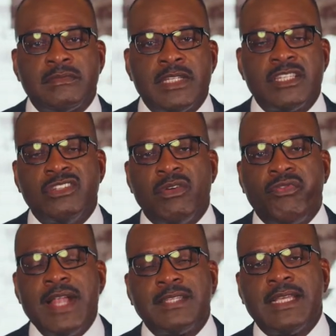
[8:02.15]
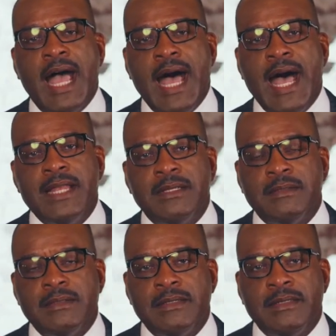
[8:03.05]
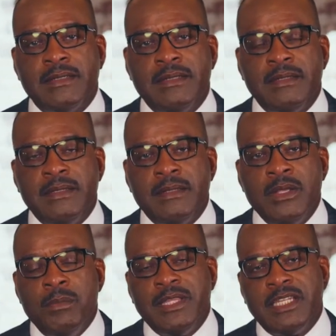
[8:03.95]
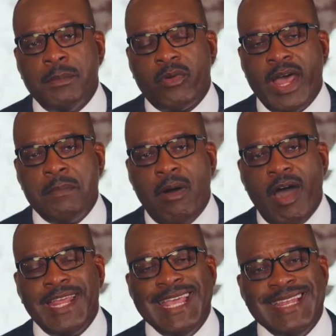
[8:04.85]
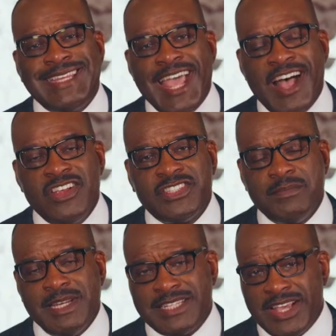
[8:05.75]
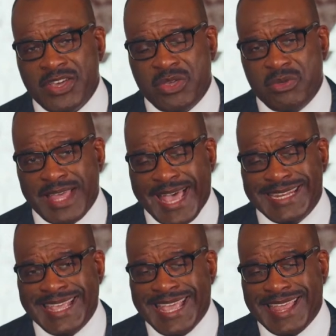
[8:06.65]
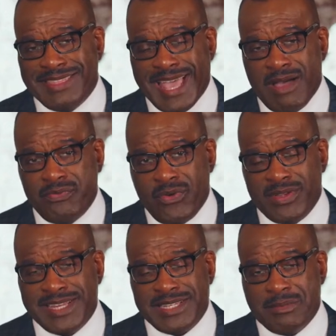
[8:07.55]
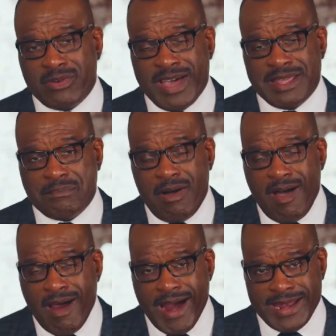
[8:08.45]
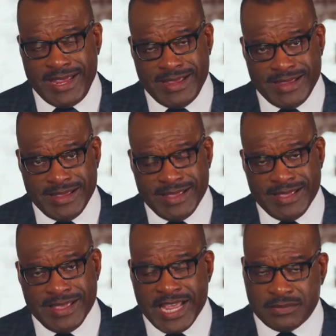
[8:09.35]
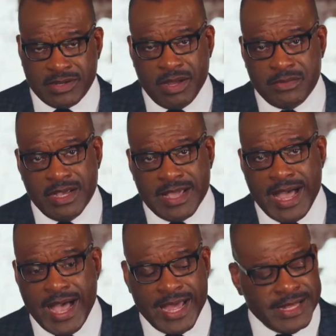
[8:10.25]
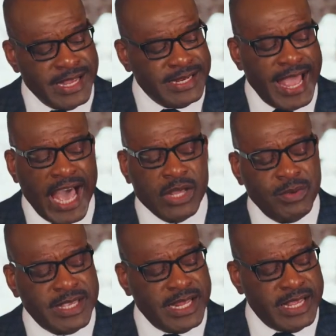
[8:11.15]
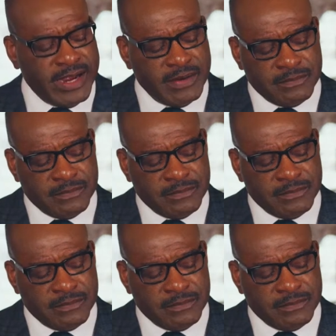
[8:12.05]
It is an affront to God. But the Democratic Party tells them to tell you that, and therefore the Democratic Party has become your God. Now, how did we get here?